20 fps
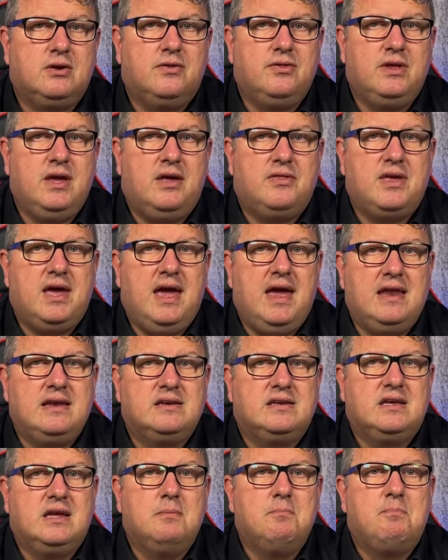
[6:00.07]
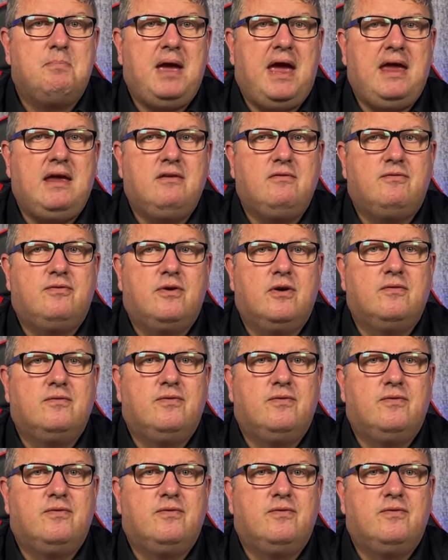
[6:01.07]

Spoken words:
on the other hand, campaigned for